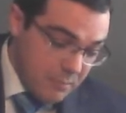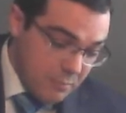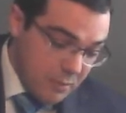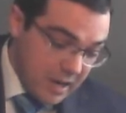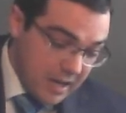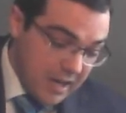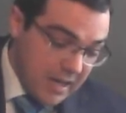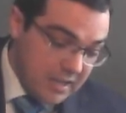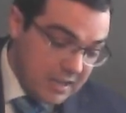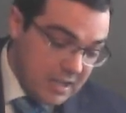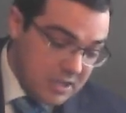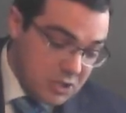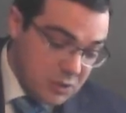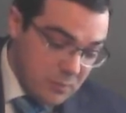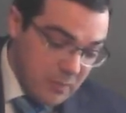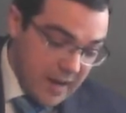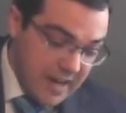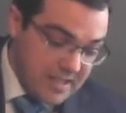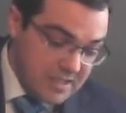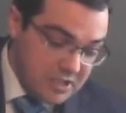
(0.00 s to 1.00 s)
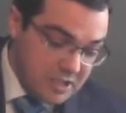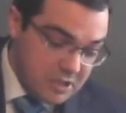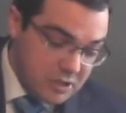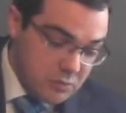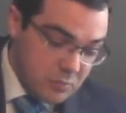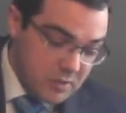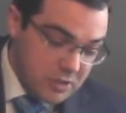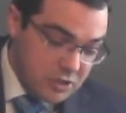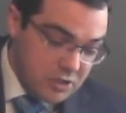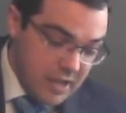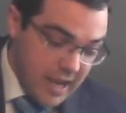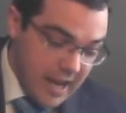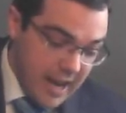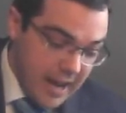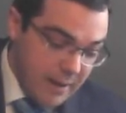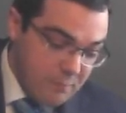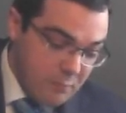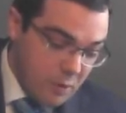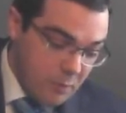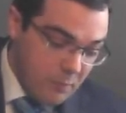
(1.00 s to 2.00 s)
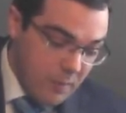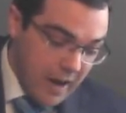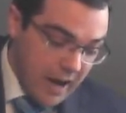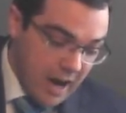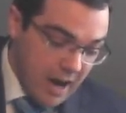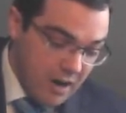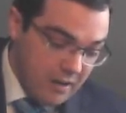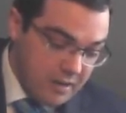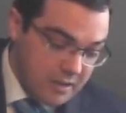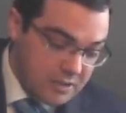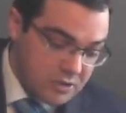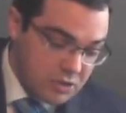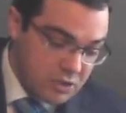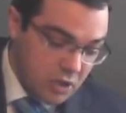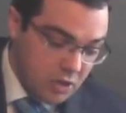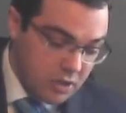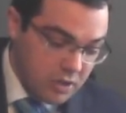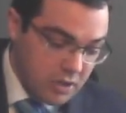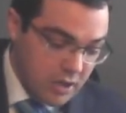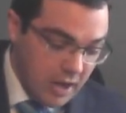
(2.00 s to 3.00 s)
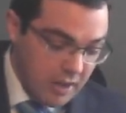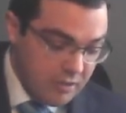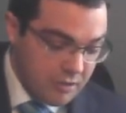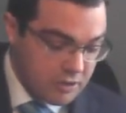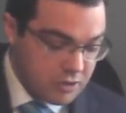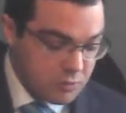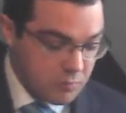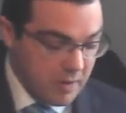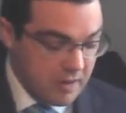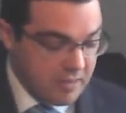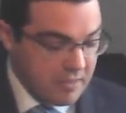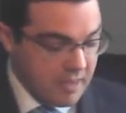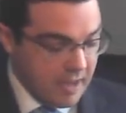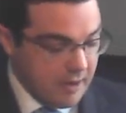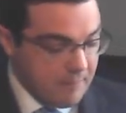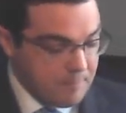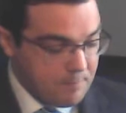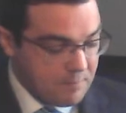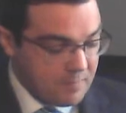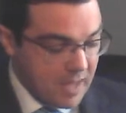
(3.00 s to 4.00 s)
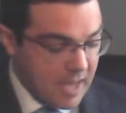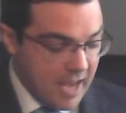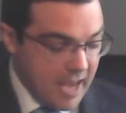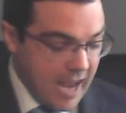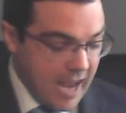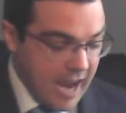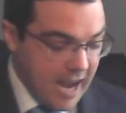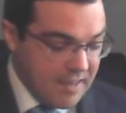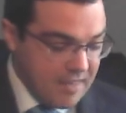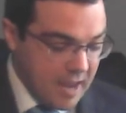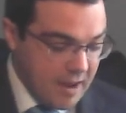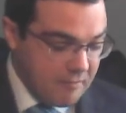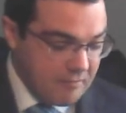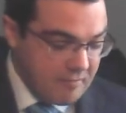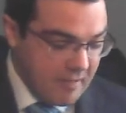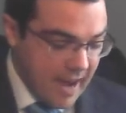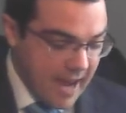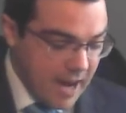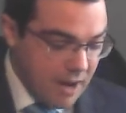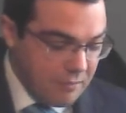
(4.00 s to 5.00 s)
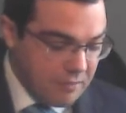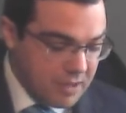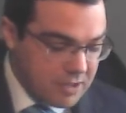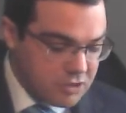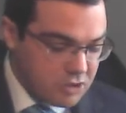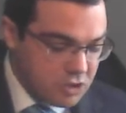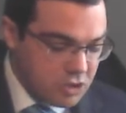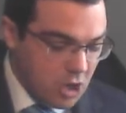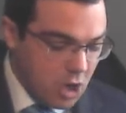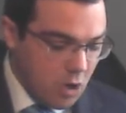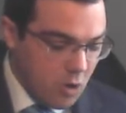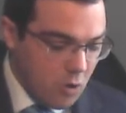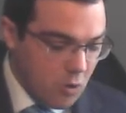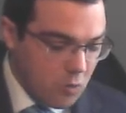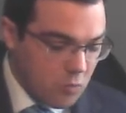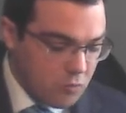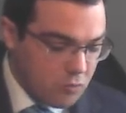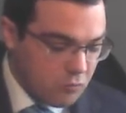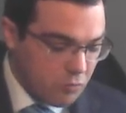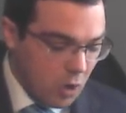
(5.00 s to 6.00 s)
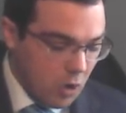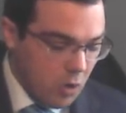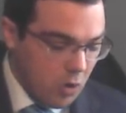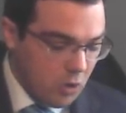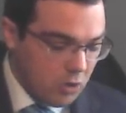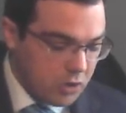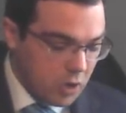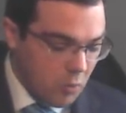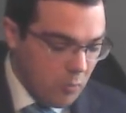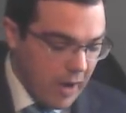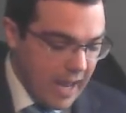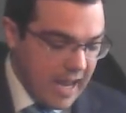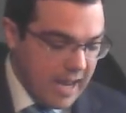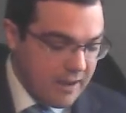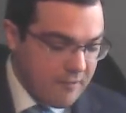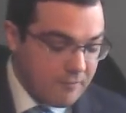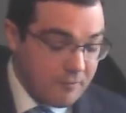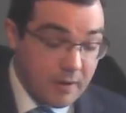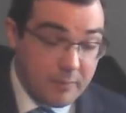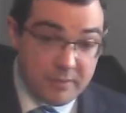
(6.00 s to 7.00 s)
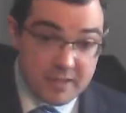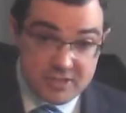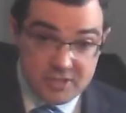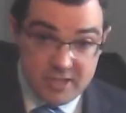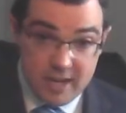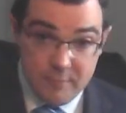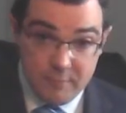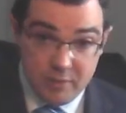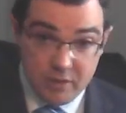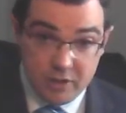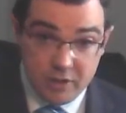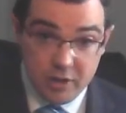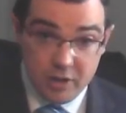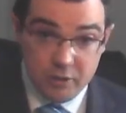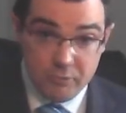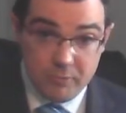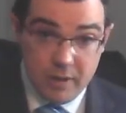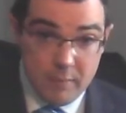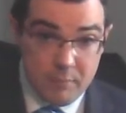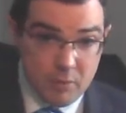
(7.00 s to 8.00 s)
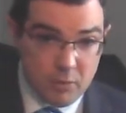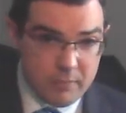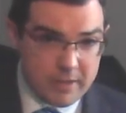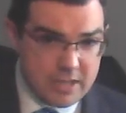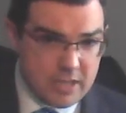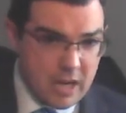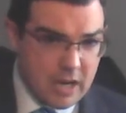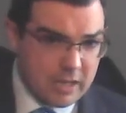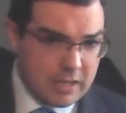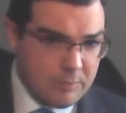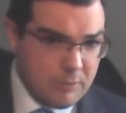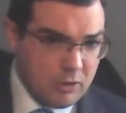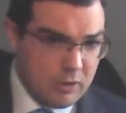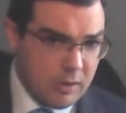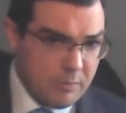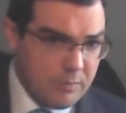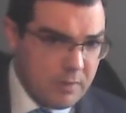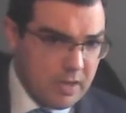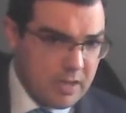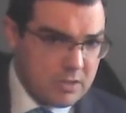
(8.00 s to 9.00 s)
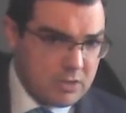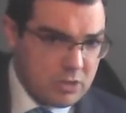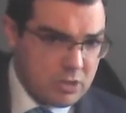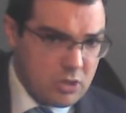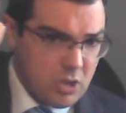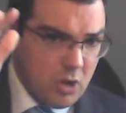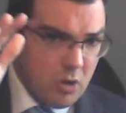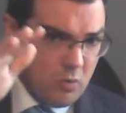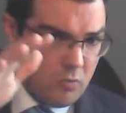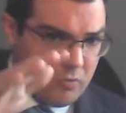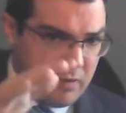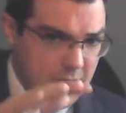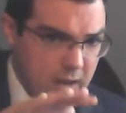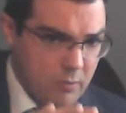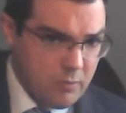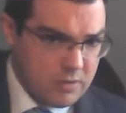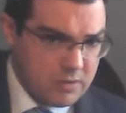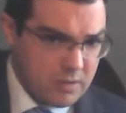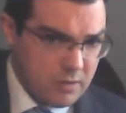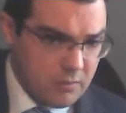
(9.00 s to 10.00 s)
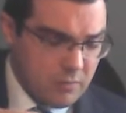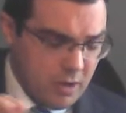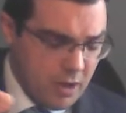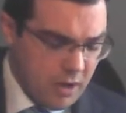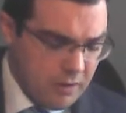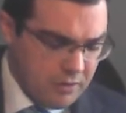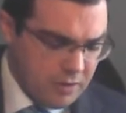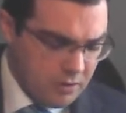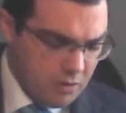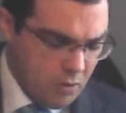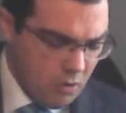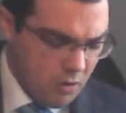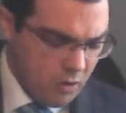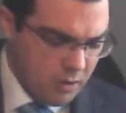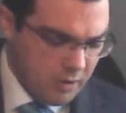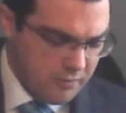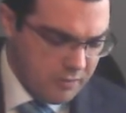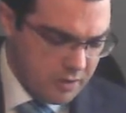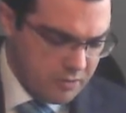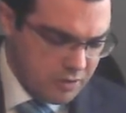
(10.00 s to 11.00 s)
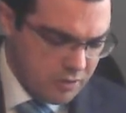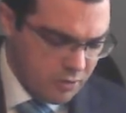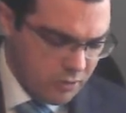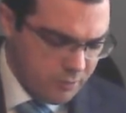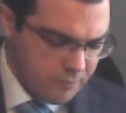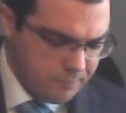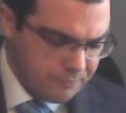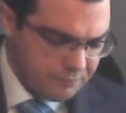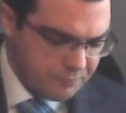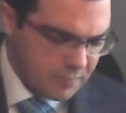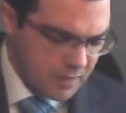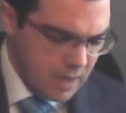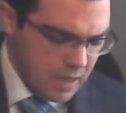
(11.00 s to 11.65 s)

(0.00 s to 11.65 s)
Bringing the spices which they had prepared and certain others with them, and they found the stone rolled away from the sepulchre. Remember, we talked about the big stone that was on the door of the tomb.